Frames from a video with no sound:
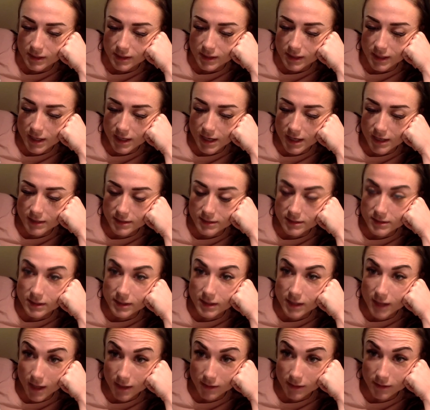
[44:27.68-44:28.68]
at the
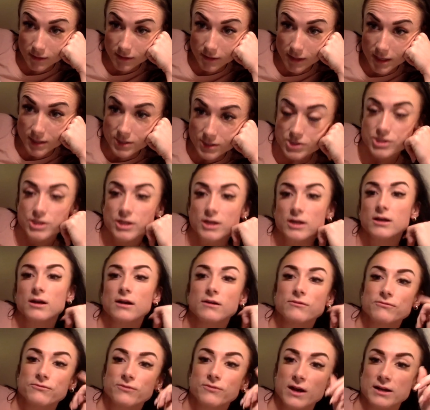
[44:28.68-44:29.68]
Cutler last year, a
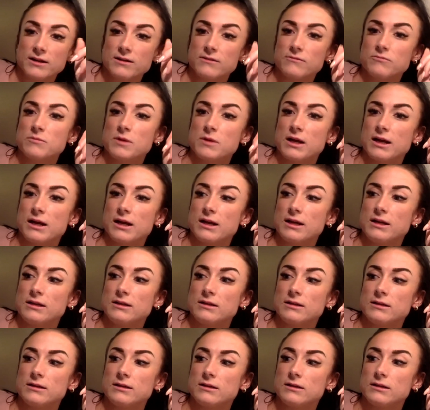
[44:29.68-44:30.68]
friend of mine,
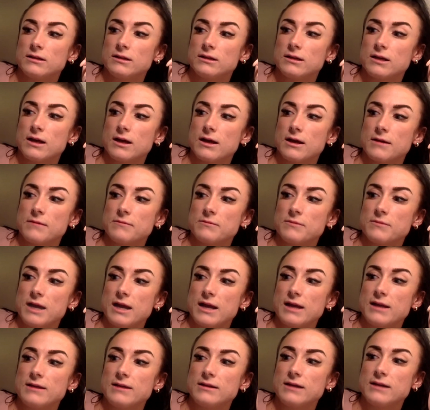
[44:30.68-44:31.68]

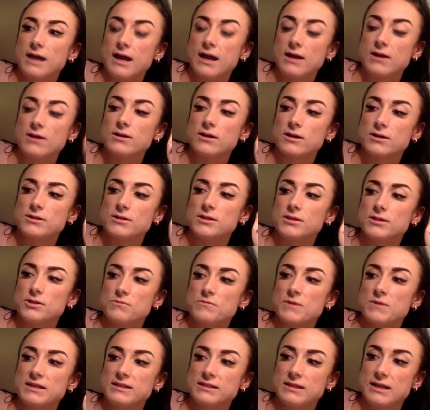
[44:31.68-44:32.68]
I hired her to do
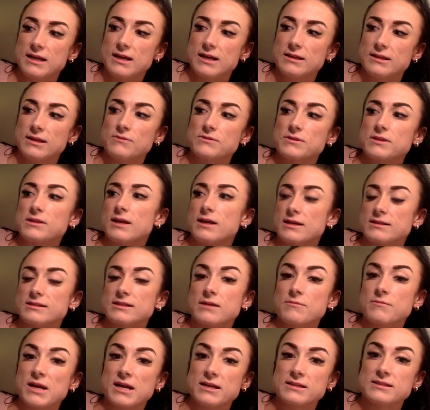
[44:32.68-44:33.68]
my tan. That was the last
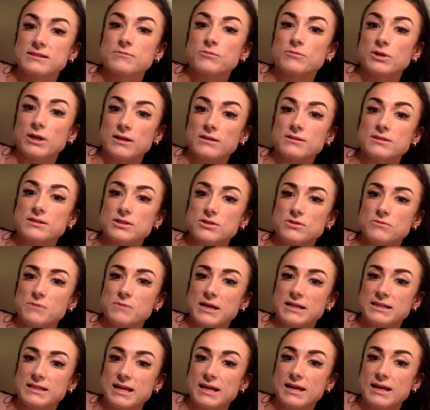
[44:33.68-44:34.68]
time I had someone else do my
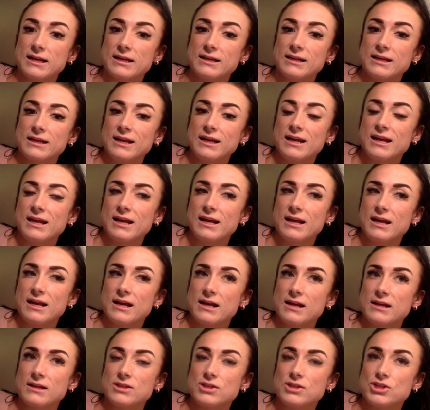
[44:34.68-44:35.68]
tan,
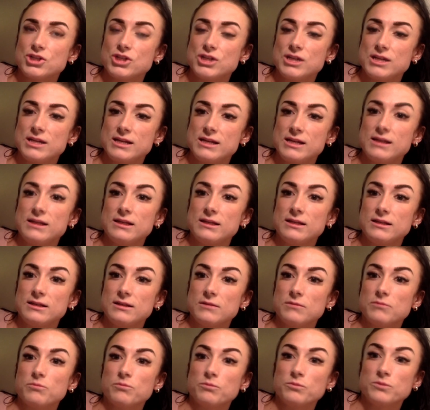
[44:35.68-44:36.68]
and she
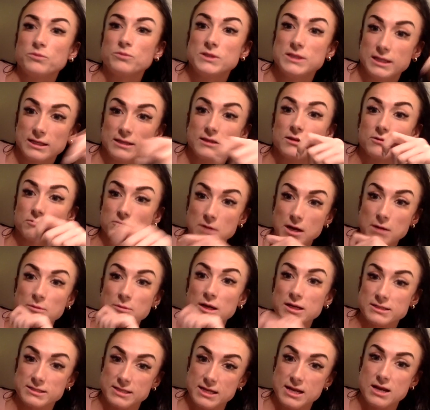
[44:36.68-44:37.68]
did the rub
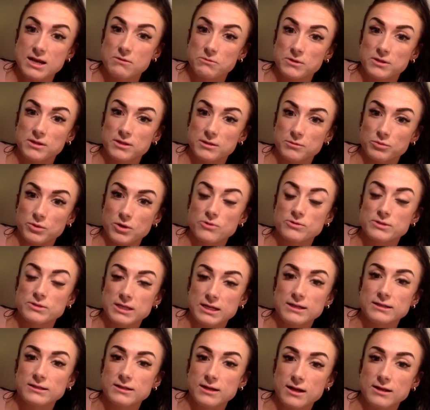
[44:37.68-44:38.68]
on tan with the Pro
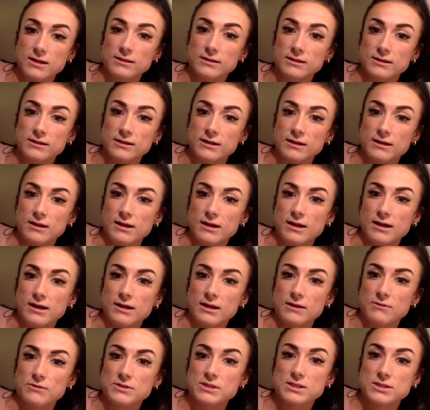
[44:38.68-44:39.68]
Tan color. And I
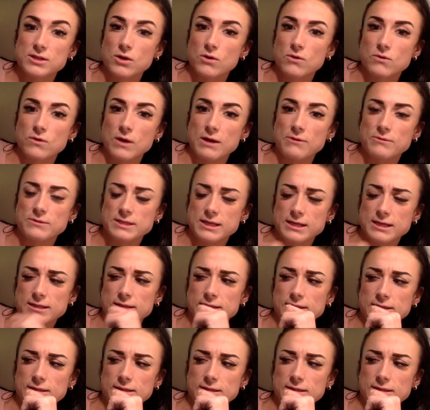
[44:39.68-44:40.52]
was like